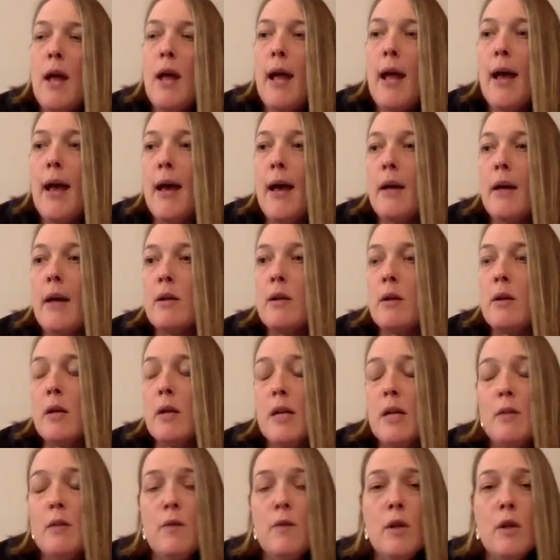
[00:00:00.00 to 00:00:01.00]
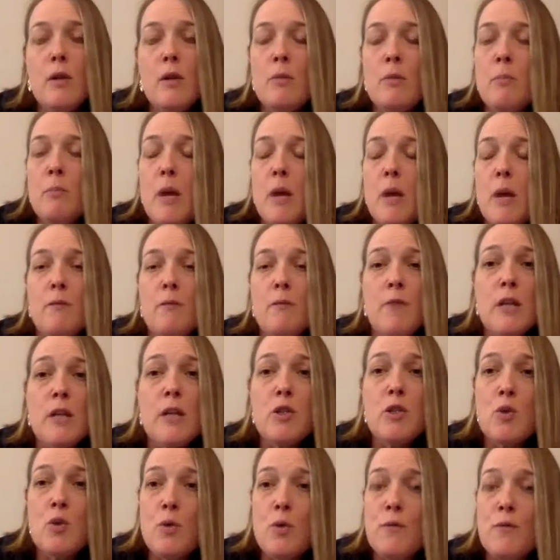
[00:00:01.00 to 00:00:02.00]
And even my
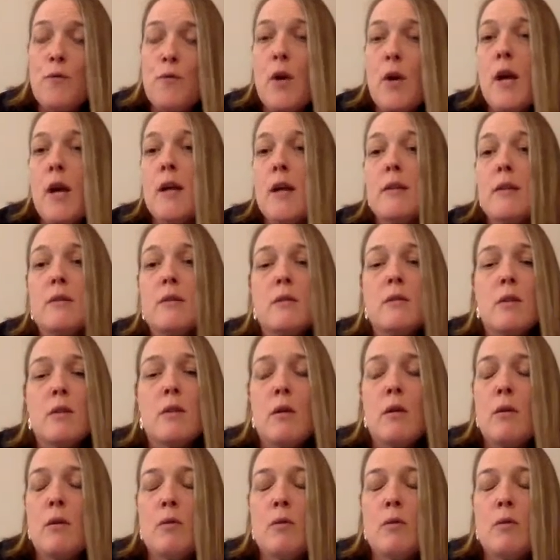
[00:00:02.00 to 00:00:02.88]
vet school friends